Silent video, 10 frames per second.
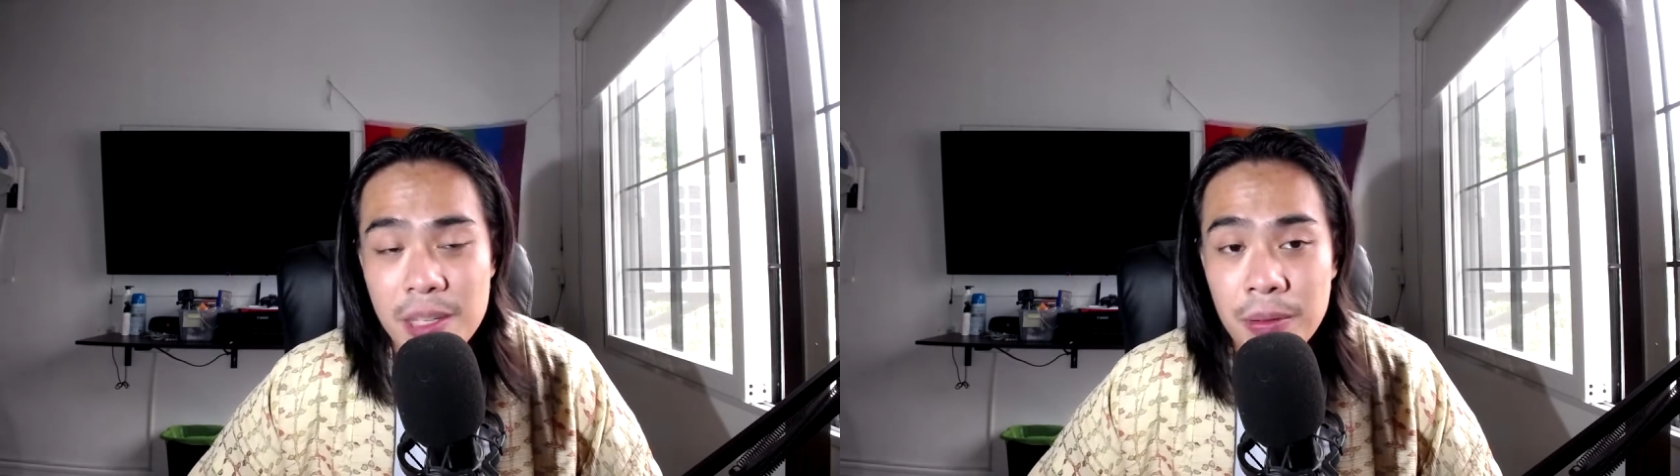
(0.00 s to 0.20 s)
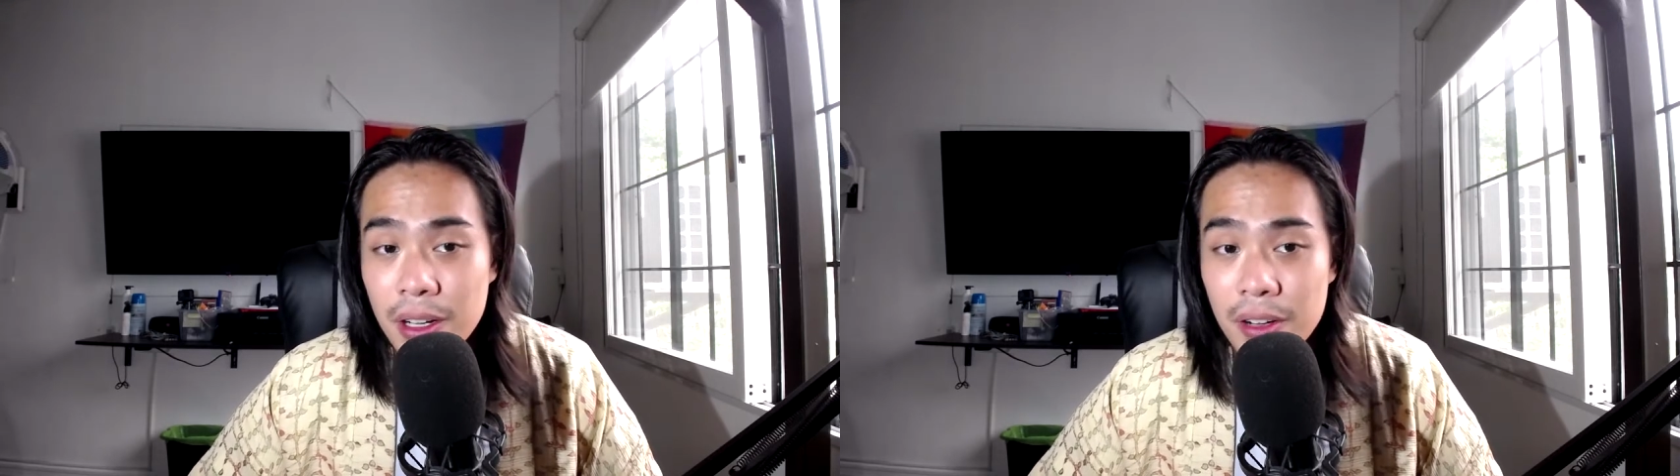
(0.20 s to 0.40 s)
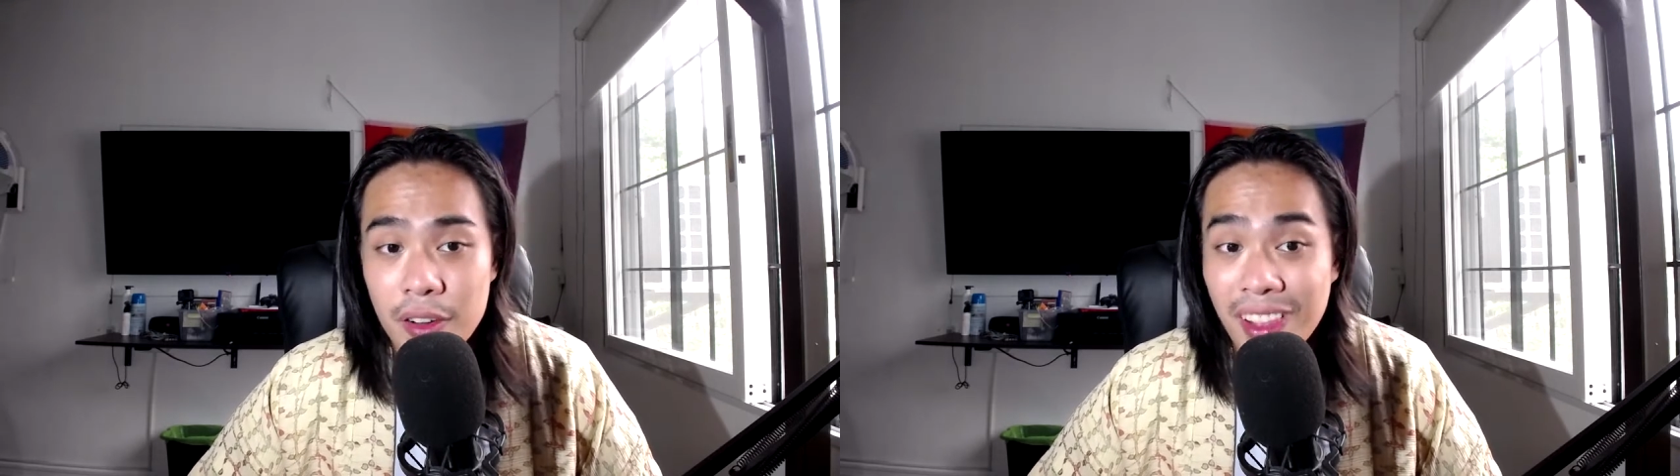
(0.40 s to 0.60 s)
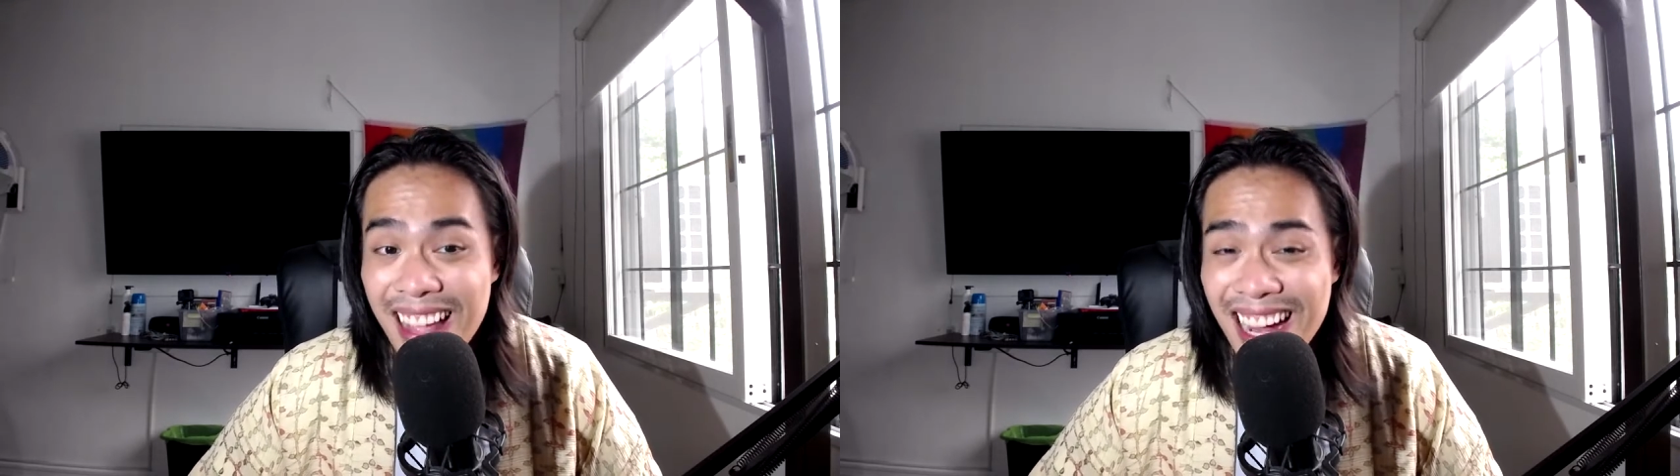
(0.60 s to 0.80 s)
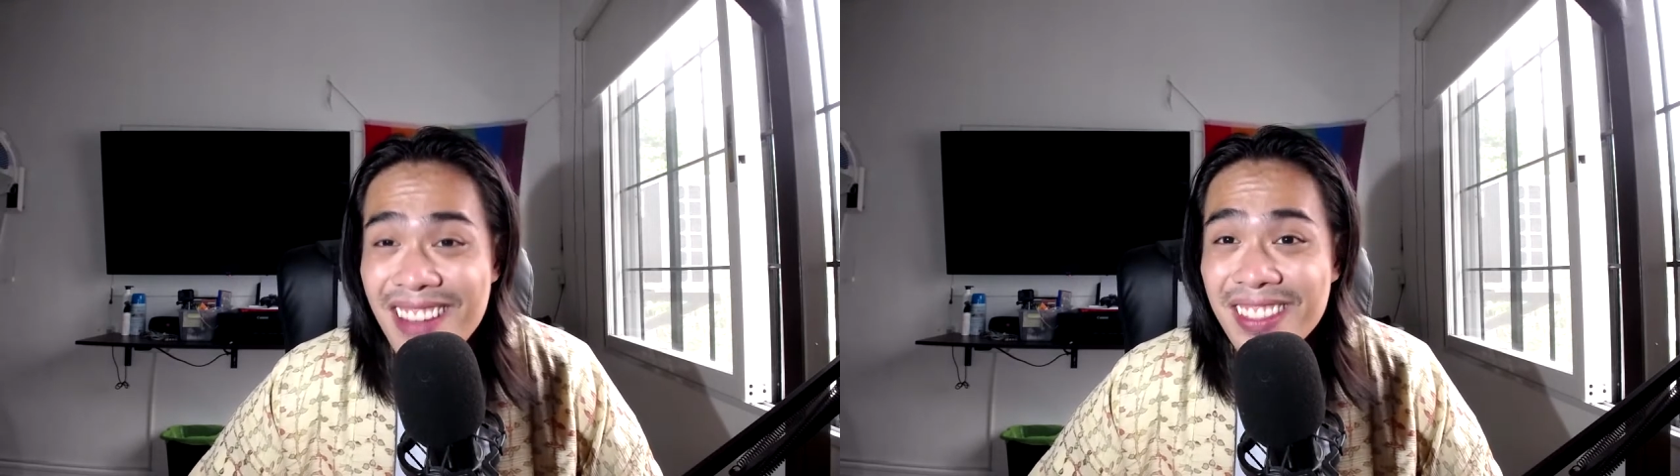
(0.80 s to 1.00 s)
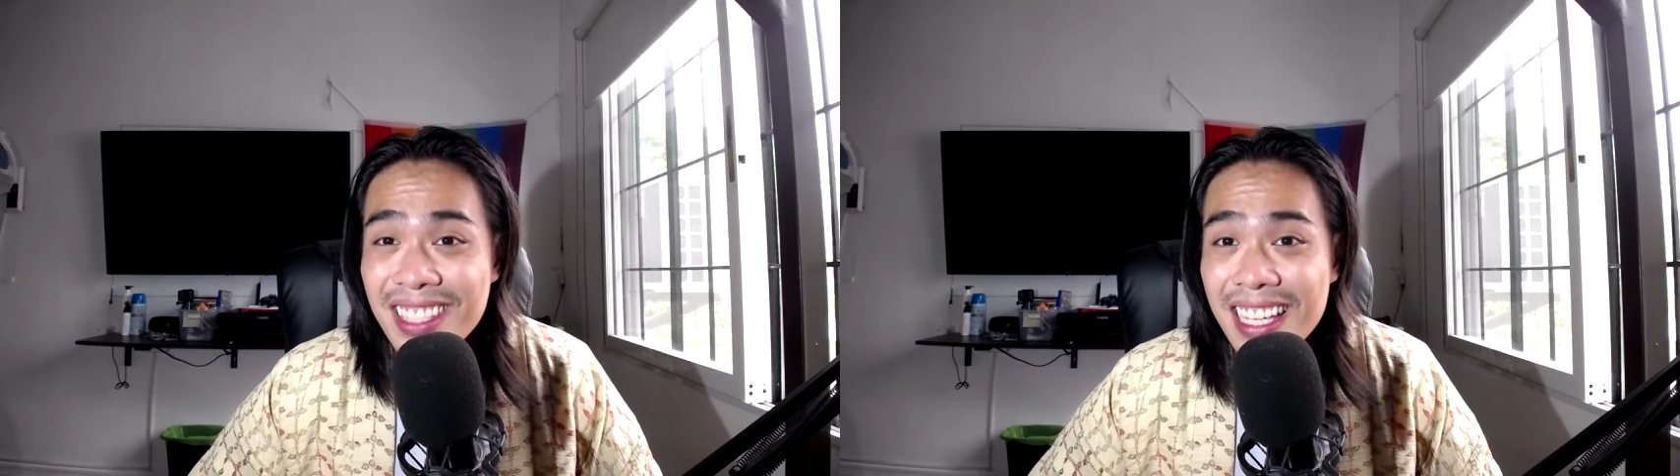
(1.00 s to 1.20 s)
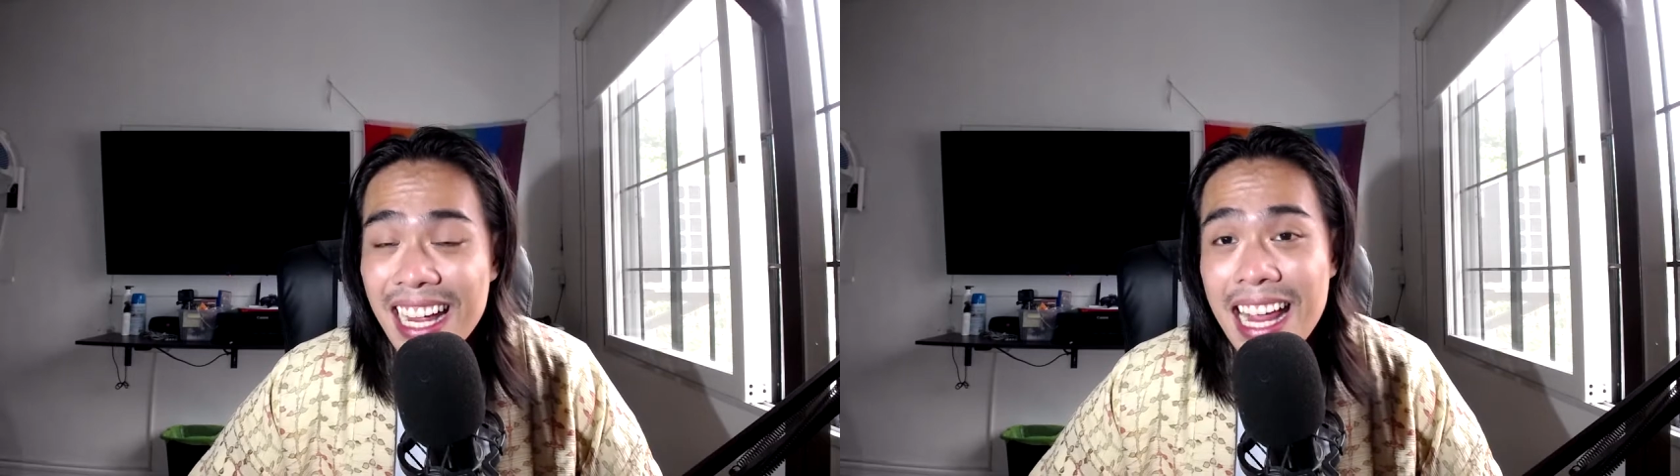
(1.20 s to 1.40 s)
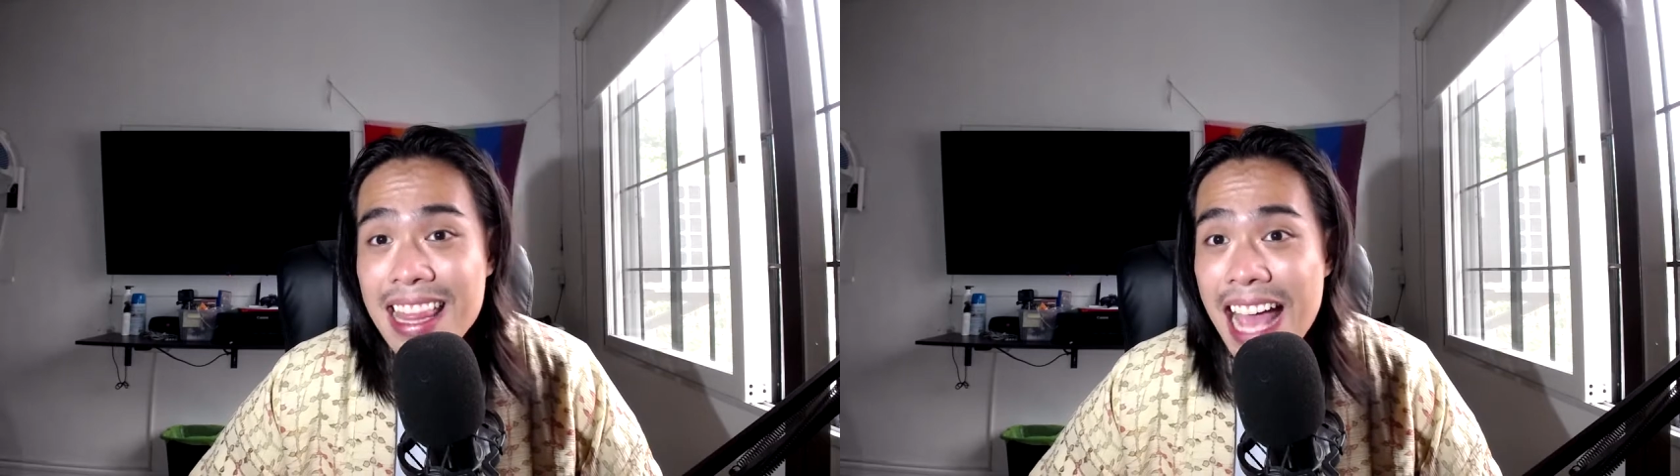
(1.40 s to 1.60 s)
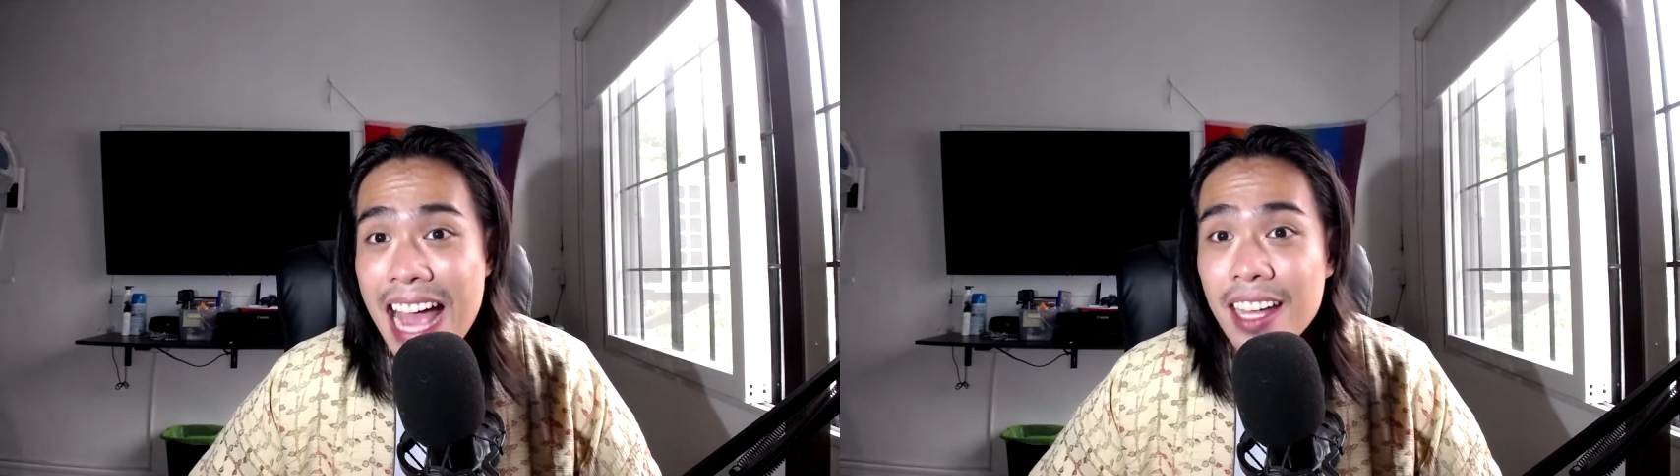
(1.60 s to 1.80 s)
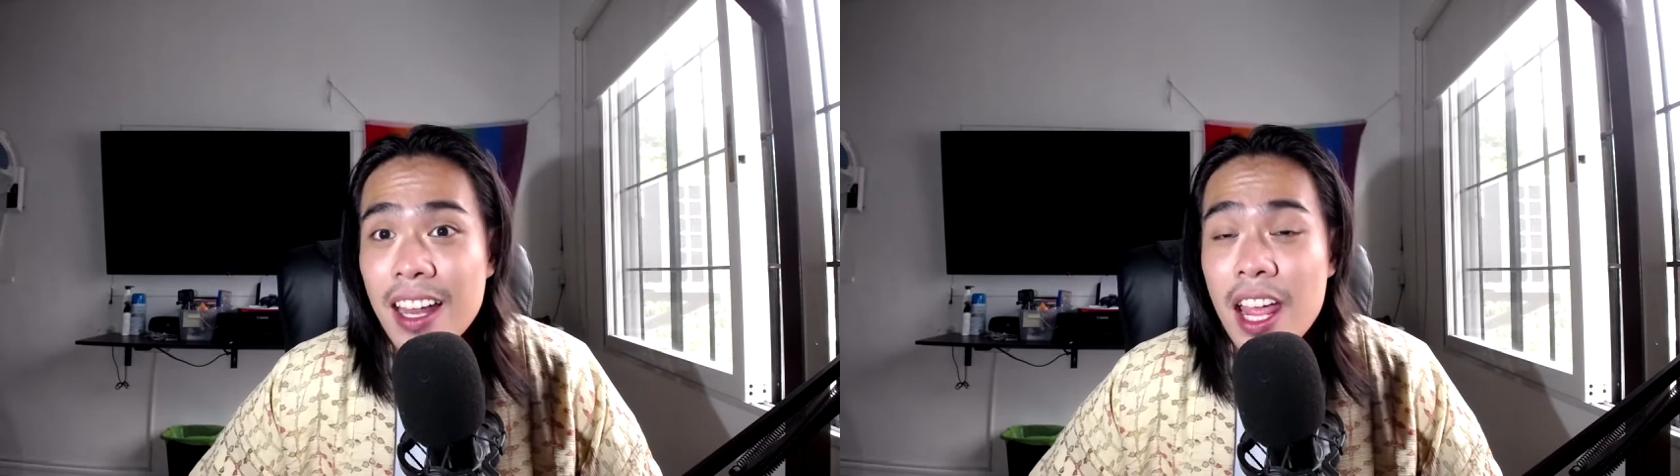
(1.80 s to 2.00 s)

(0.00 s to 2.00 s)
a part of our lives, and that